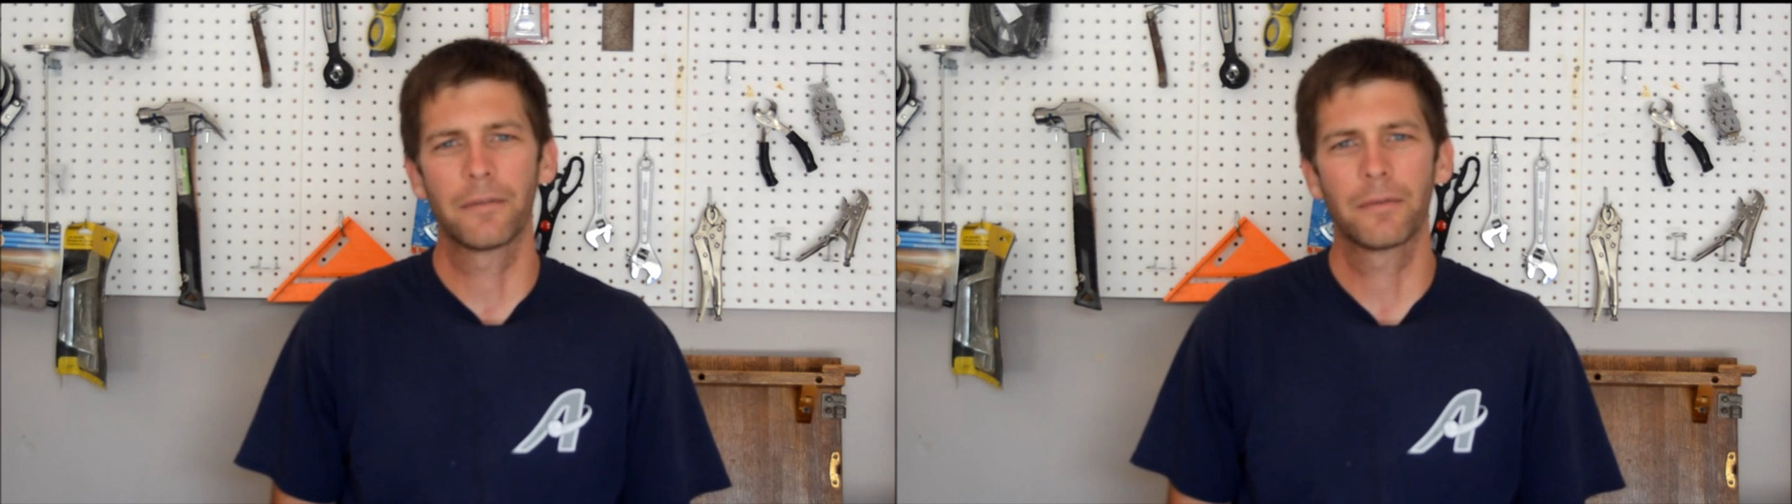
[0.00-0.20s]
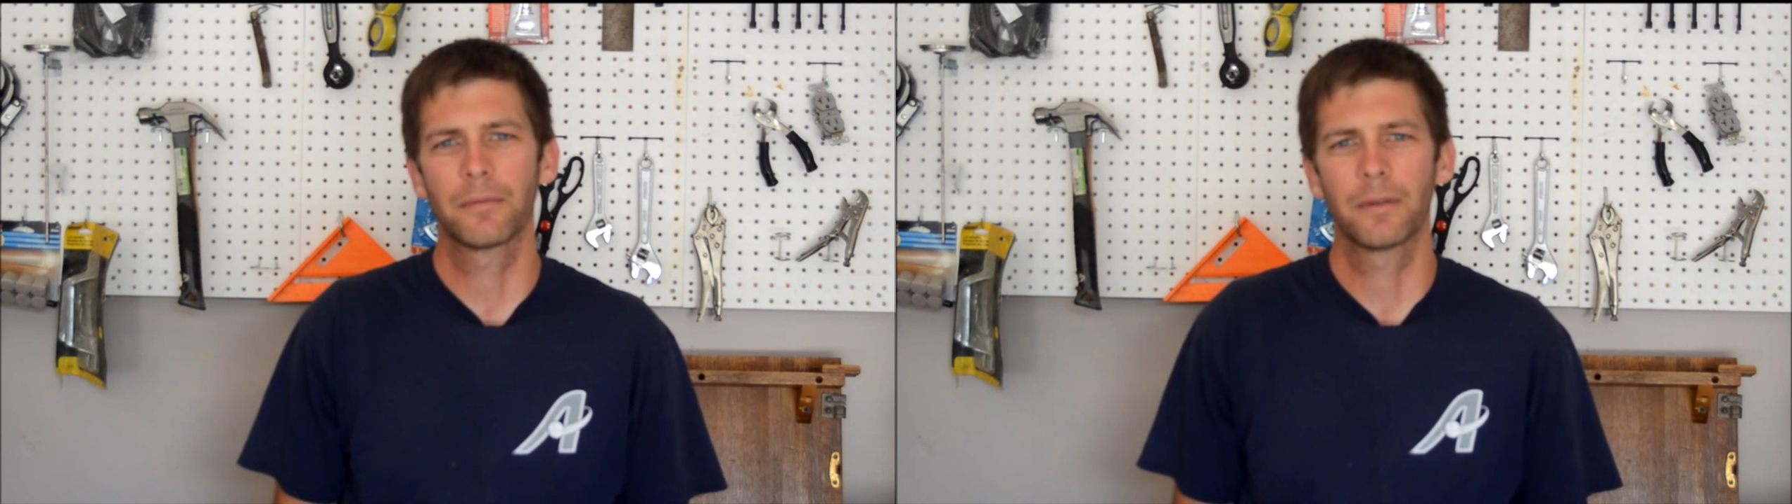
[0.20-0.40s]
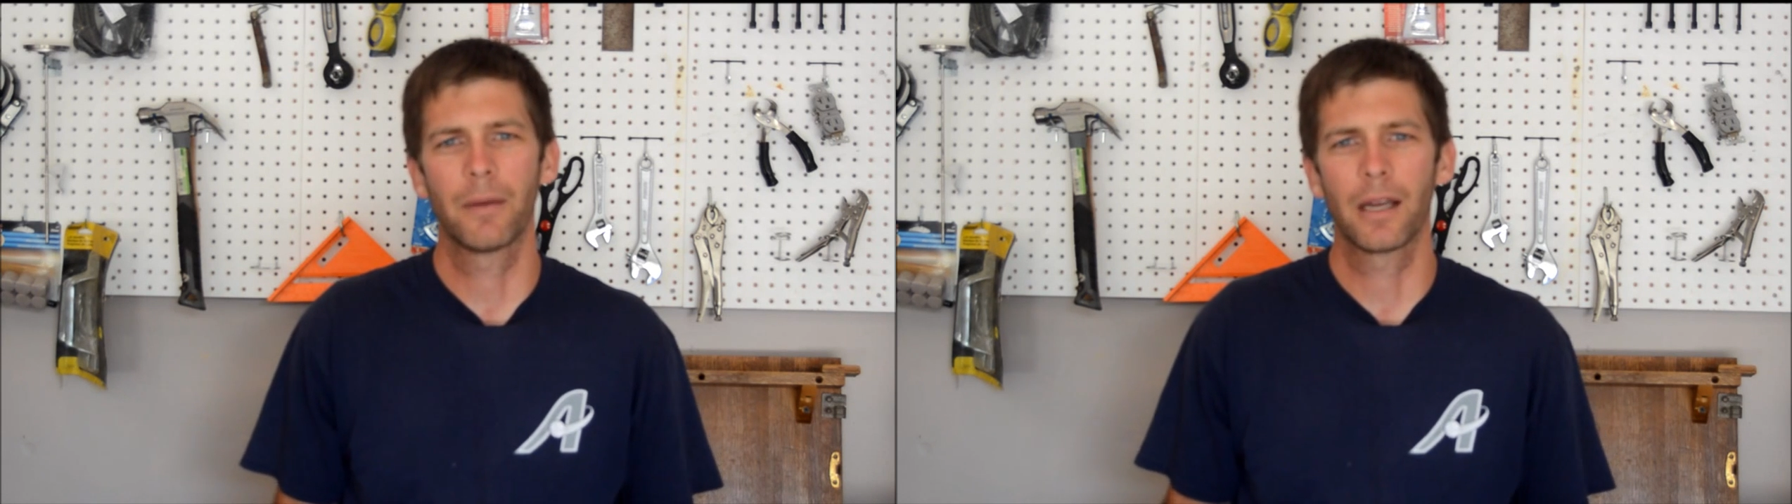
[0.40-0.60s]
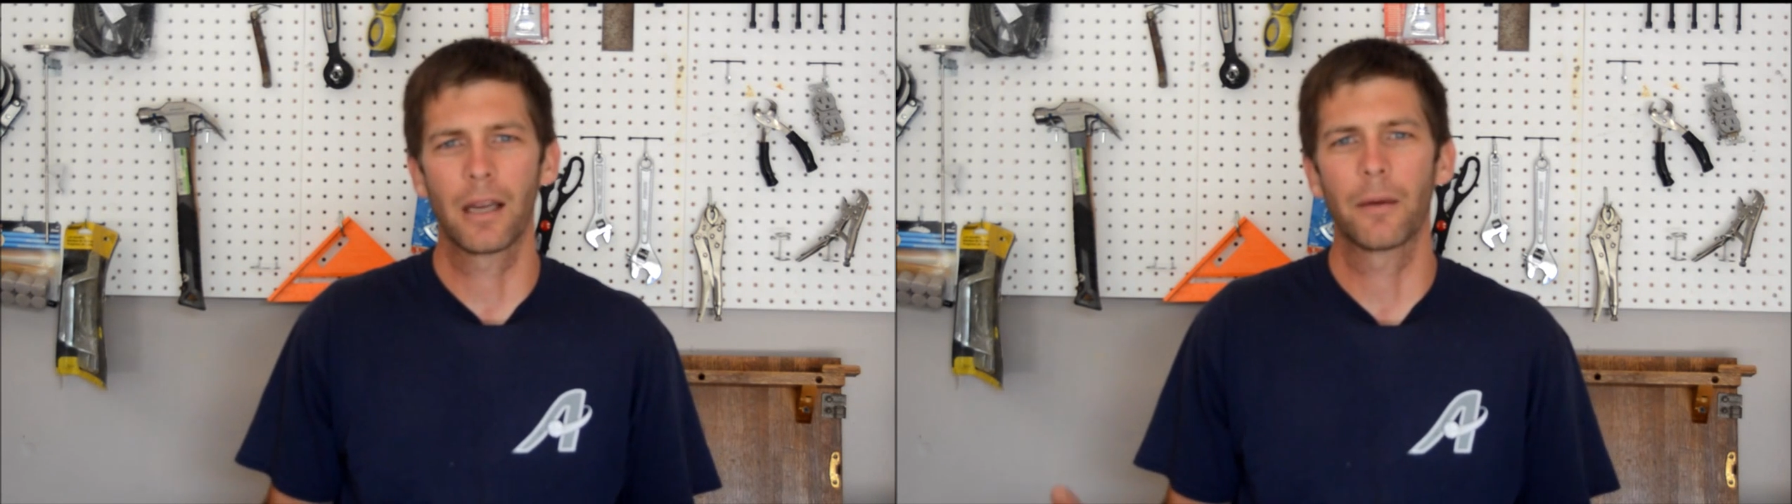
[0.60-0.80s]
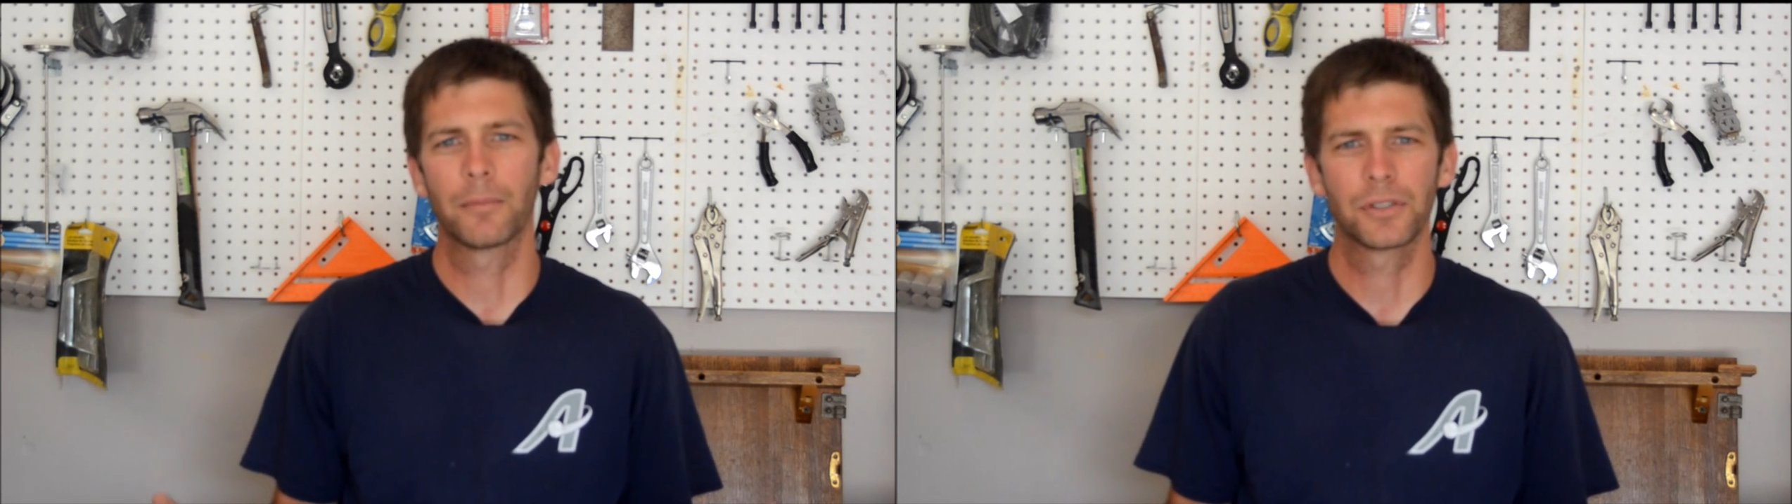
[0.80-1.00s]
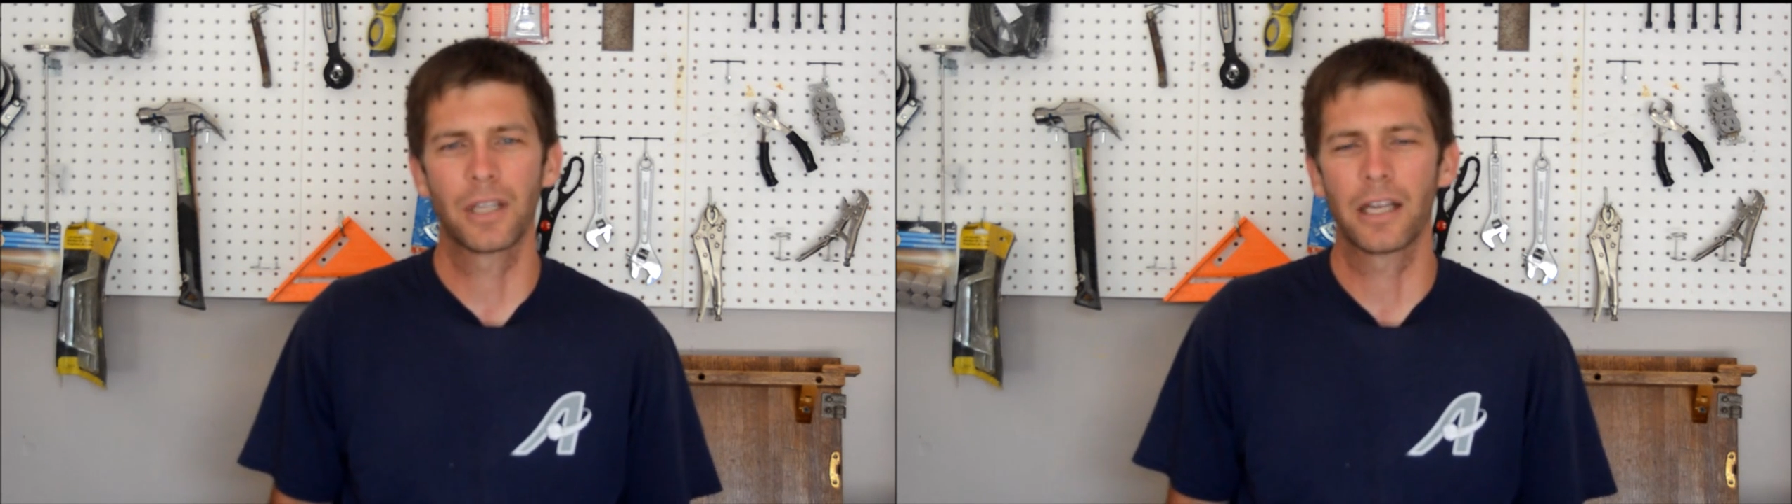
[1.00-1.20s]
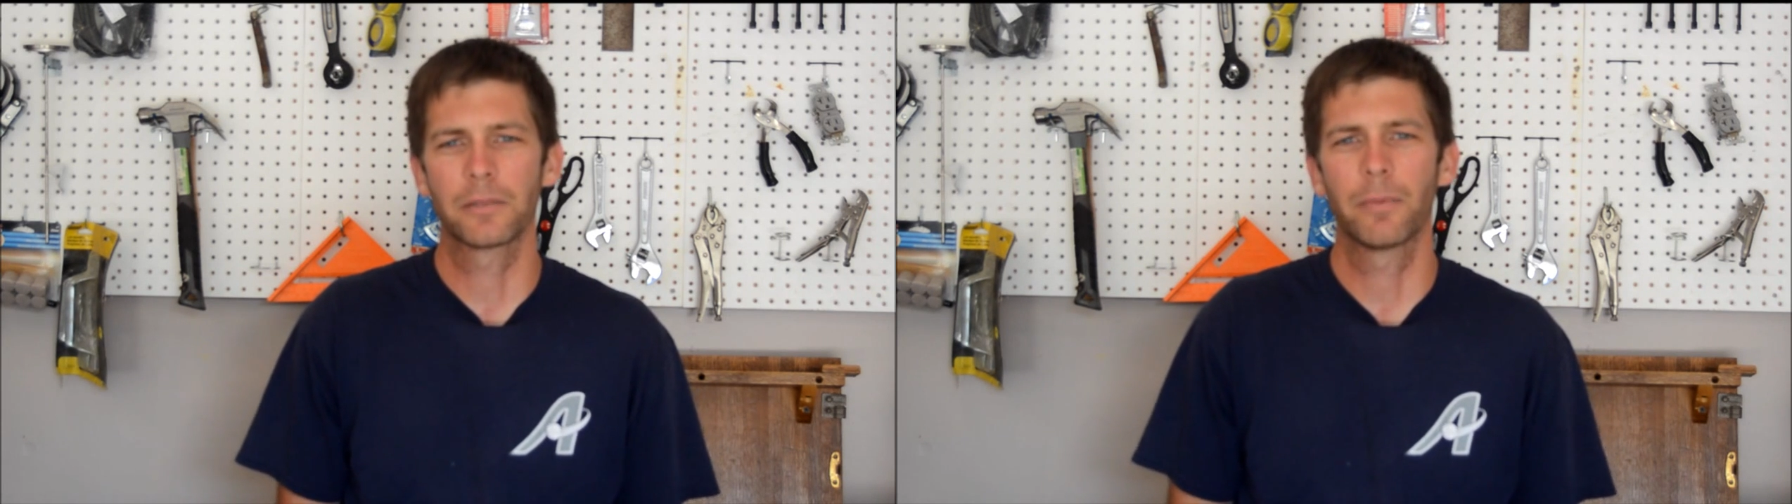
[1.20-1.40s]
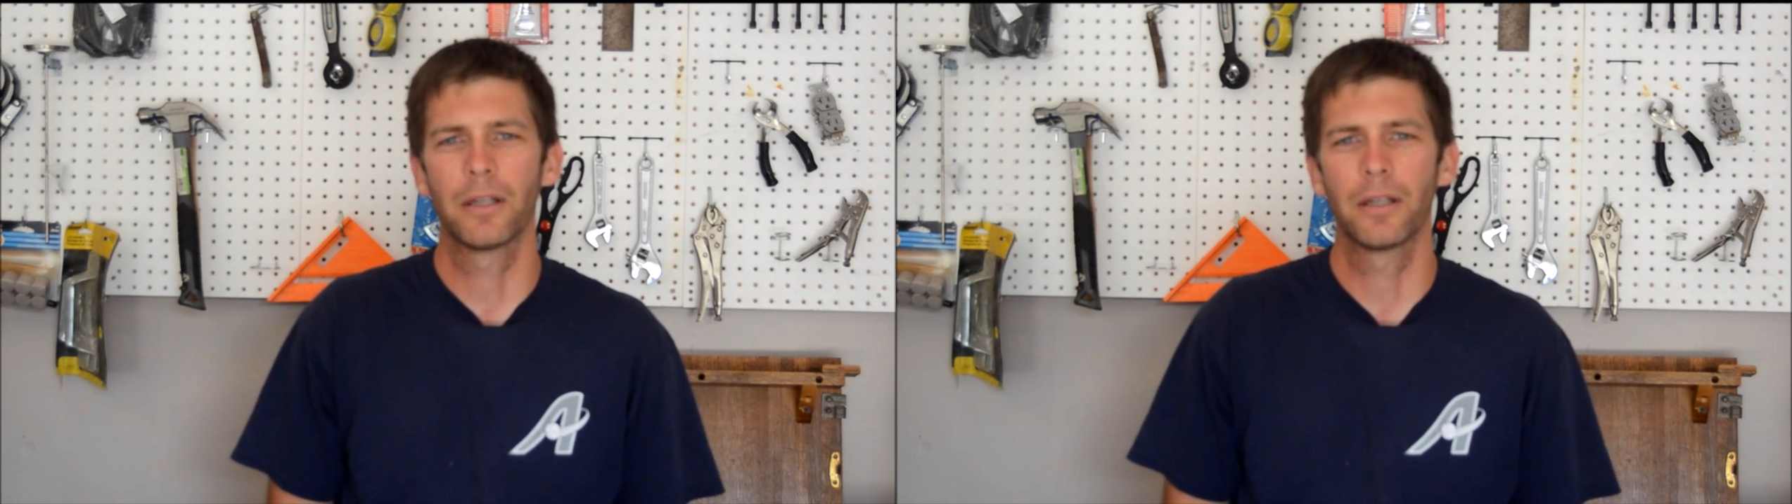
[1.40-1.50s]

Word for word: they've made a lot of mistakes.